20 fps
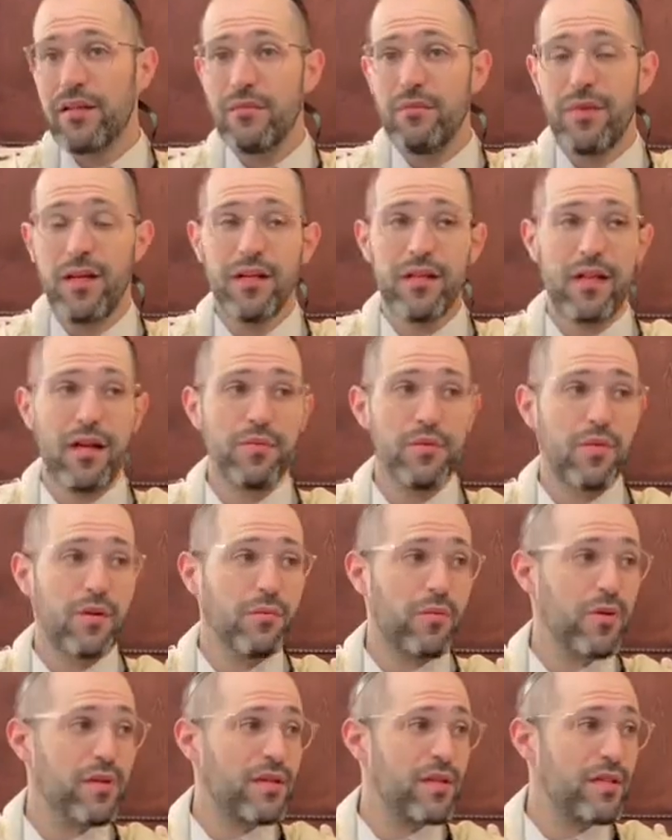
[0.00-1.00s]
Many times when a
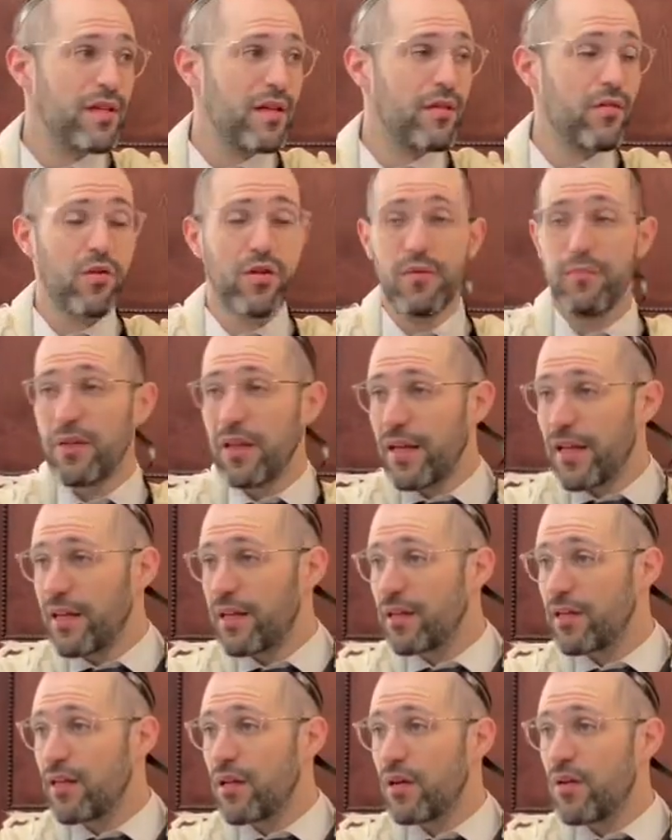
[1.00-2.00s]
person's either on a
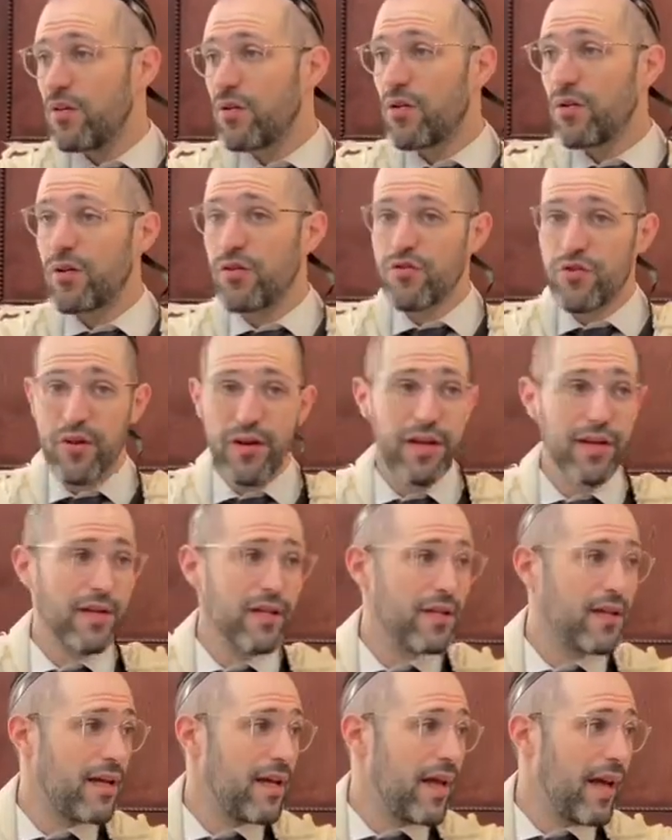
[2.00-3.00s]
plane or on a train,